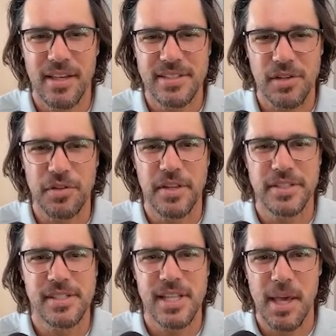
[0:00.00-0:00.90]
So
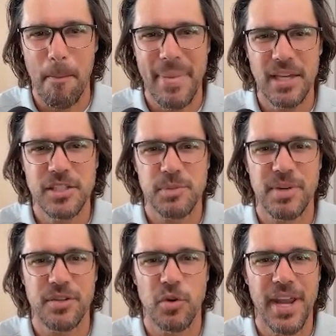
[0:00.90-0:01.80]
this the
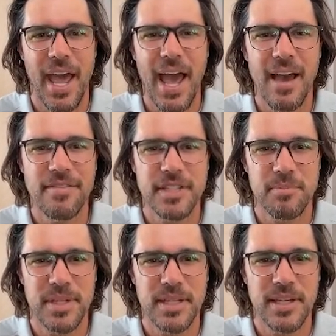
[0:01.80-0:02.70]
impingement would have to
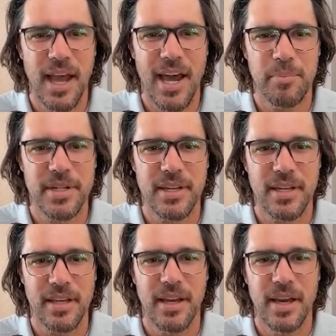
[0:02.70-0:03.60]
be happening